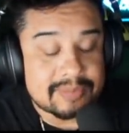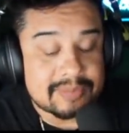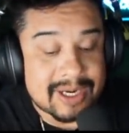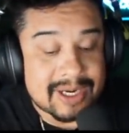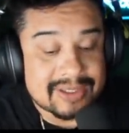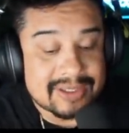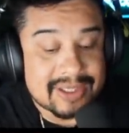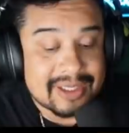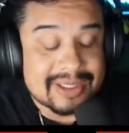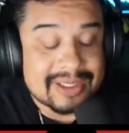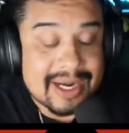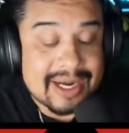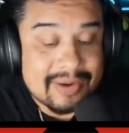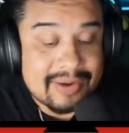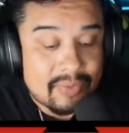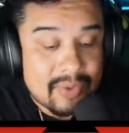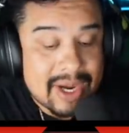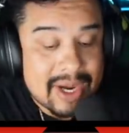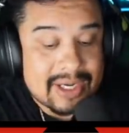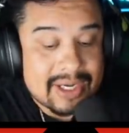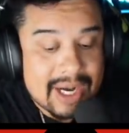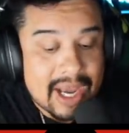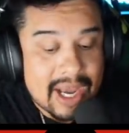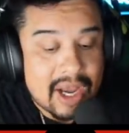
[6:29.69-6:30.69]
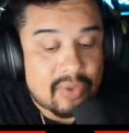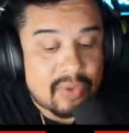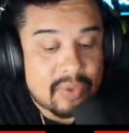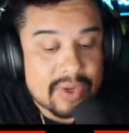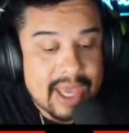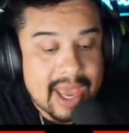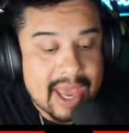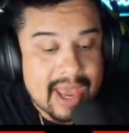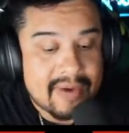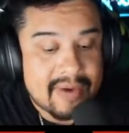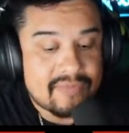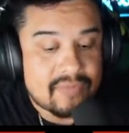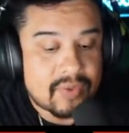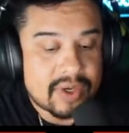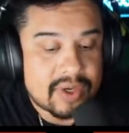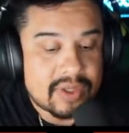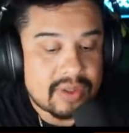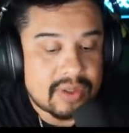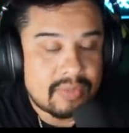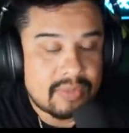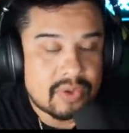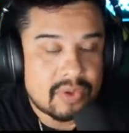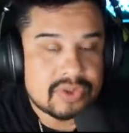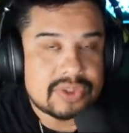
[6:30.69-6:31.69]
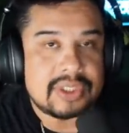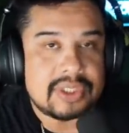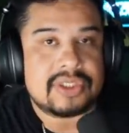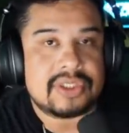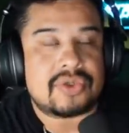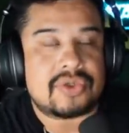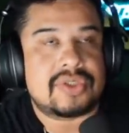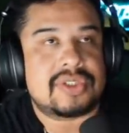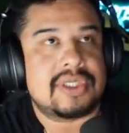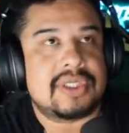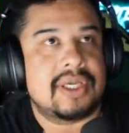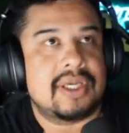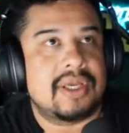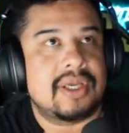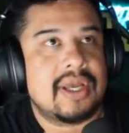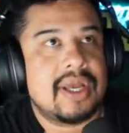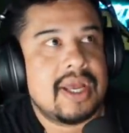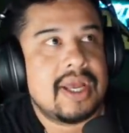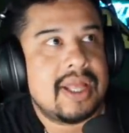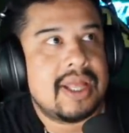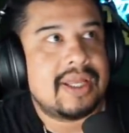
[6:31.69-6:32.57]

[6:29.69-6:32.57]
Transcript: but I think that right now we have one of the most interesting